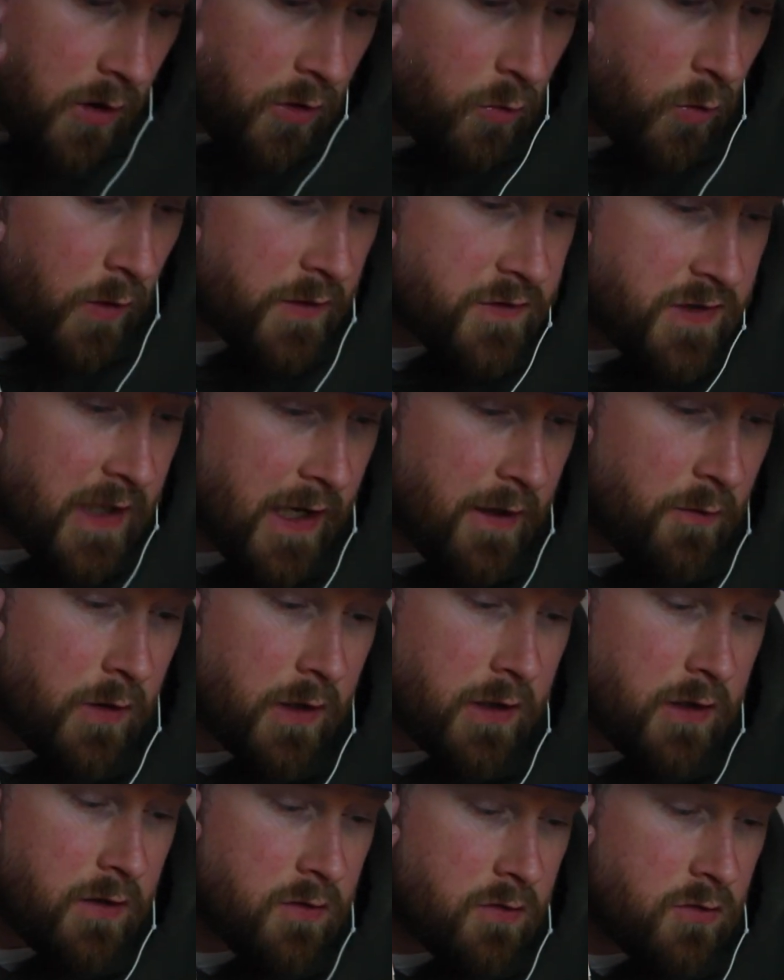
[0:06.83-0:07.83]
What's that,
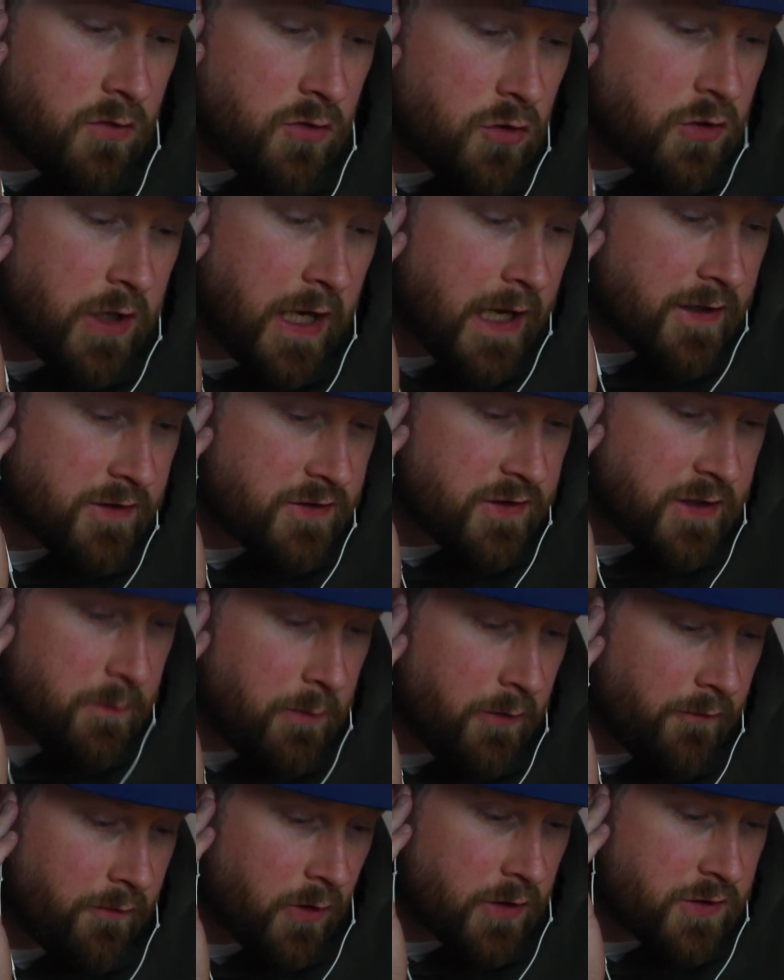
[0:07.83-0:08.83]
Rick? You can't see
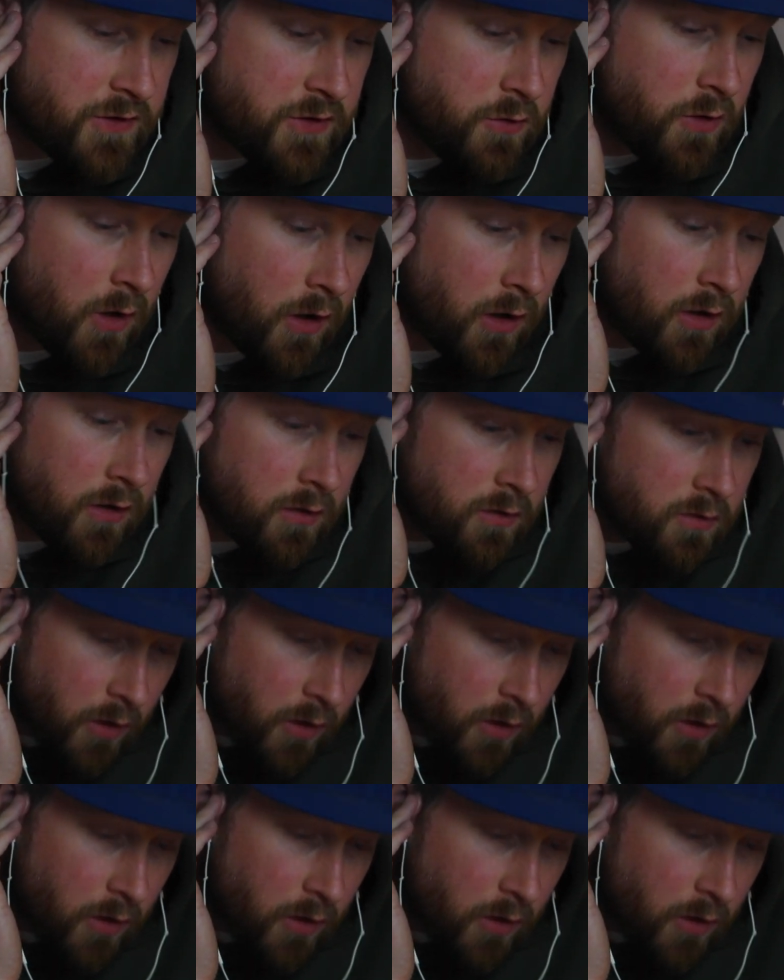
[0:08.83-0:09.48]
me, bro, it's too dark.